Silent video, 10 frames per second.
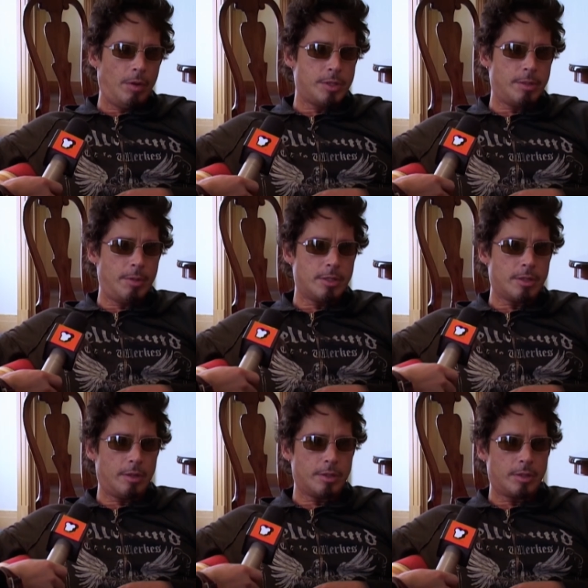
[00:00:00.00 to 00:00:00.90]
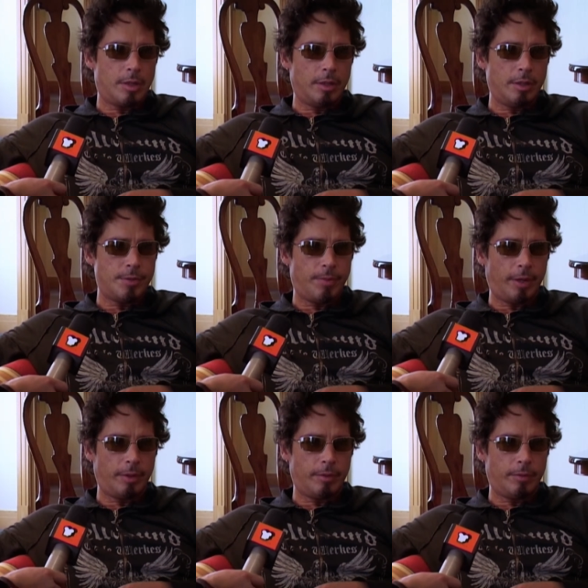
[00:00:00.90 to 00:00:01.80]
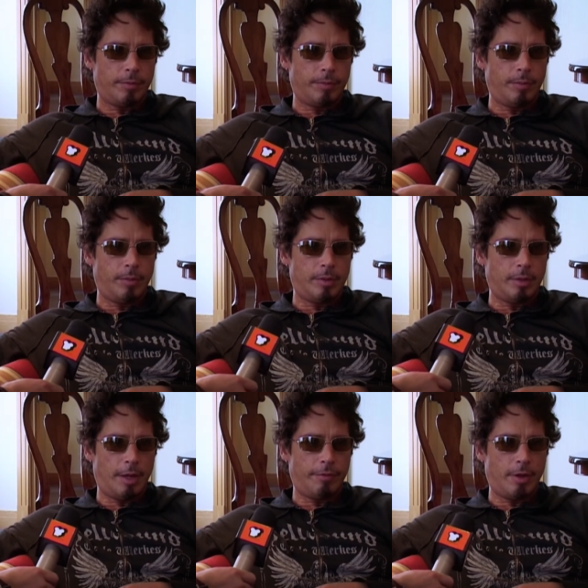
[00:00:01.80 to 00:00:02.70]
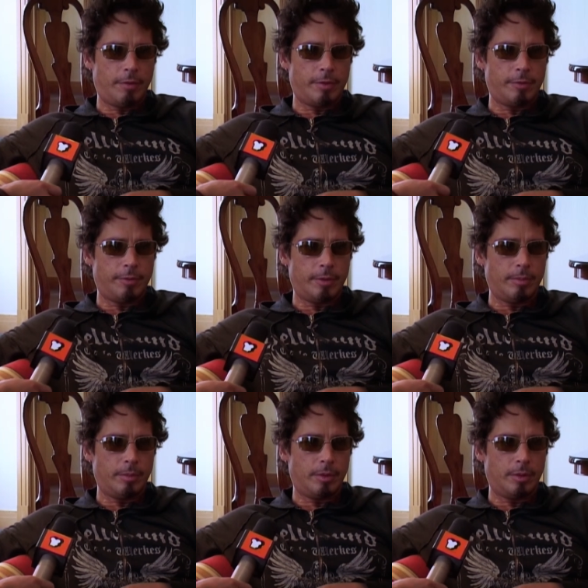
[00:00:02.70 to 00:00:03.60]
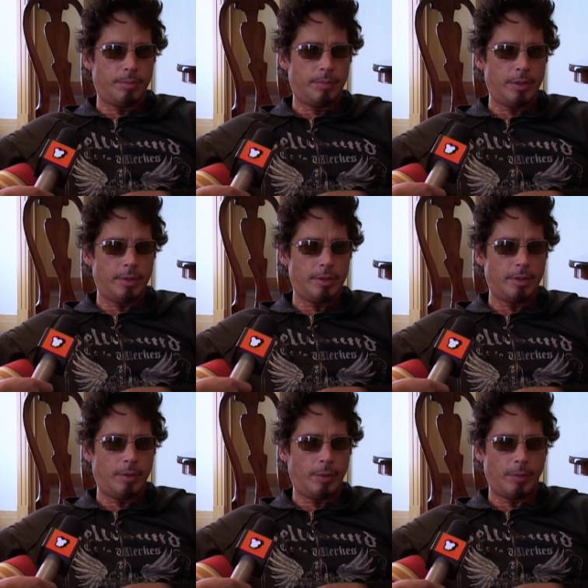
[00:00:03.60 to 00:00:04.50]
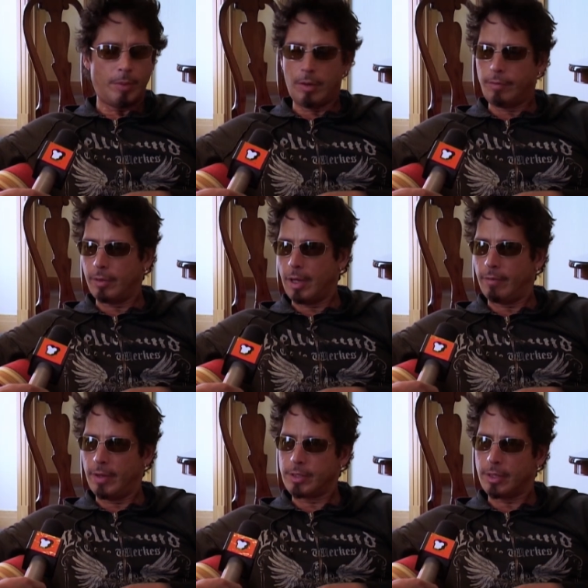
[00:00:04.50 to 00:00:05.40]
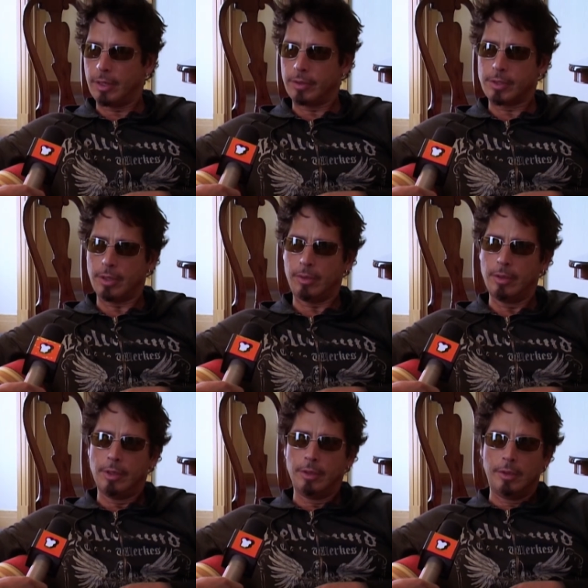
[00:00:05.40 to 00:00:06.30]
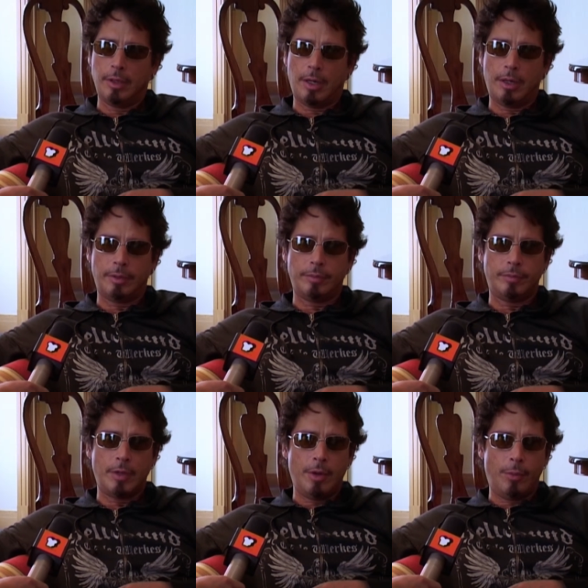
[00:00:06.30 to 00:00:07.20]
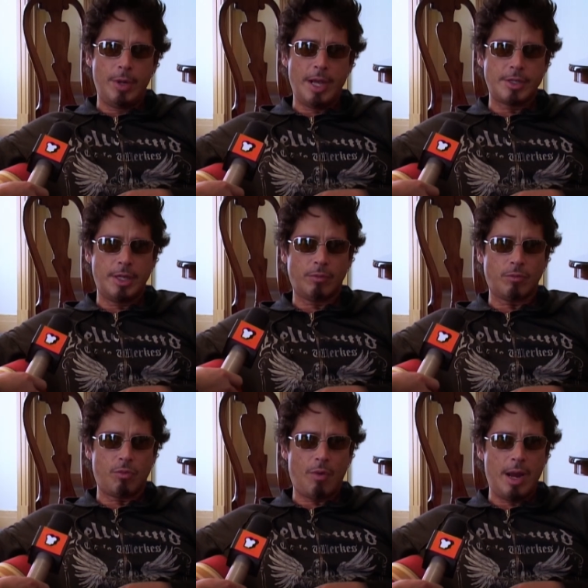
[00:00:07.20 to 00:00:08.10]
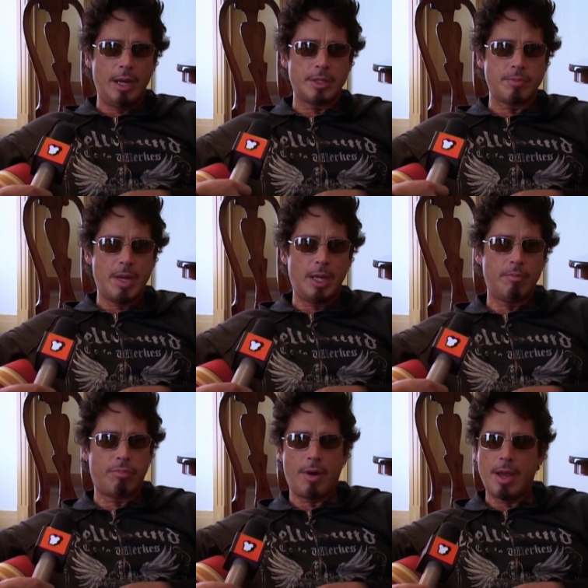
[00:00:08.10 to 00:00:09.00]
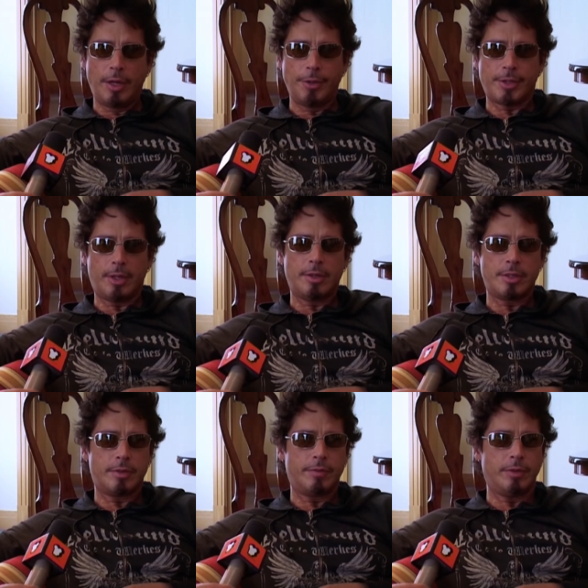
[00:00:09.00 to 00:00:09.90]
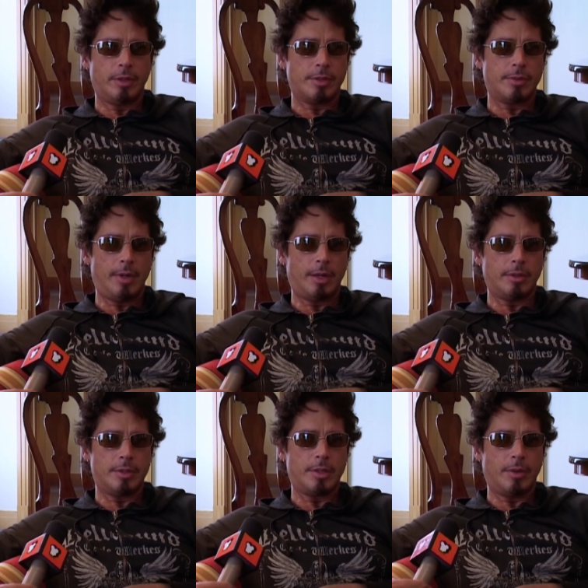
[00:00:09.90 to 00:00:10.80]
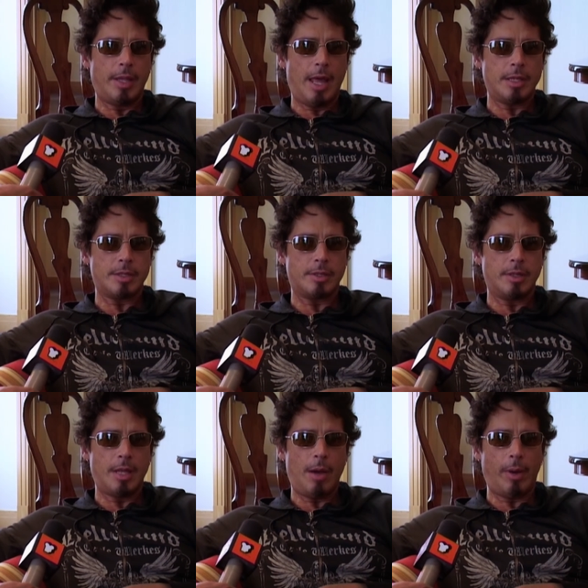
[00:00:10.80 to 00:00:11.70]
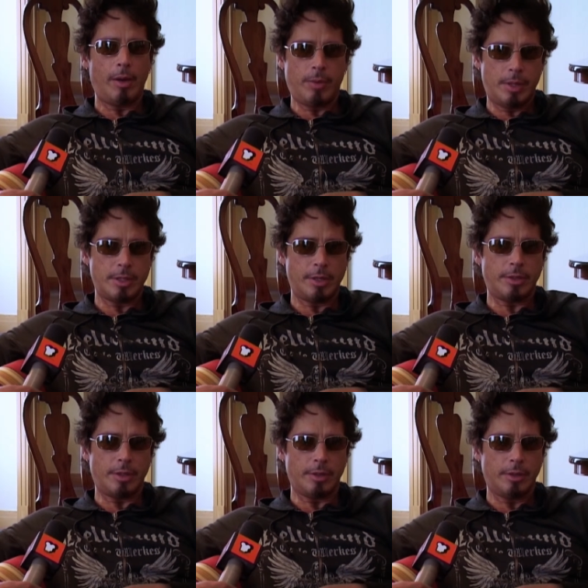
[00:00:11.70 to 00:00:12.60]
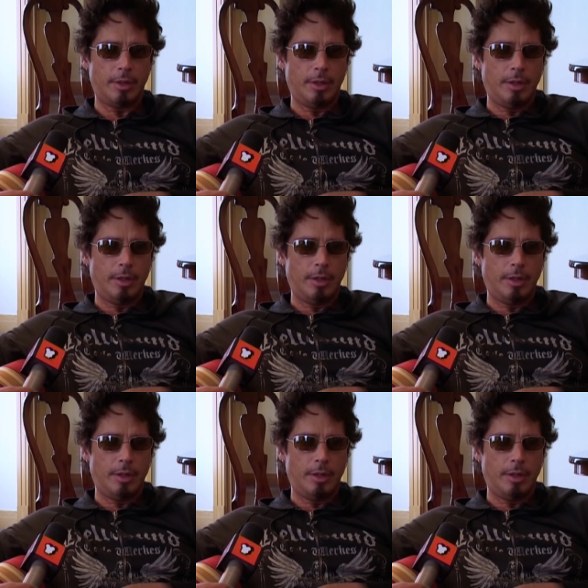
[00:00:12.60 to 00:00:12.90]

well, some of the songs on this record were left over from the period that we wrote for Out of Exile. Mm So mm-hmm. um, we actually didn't write as many brand new songs for this record. So in that's in that way it was easier.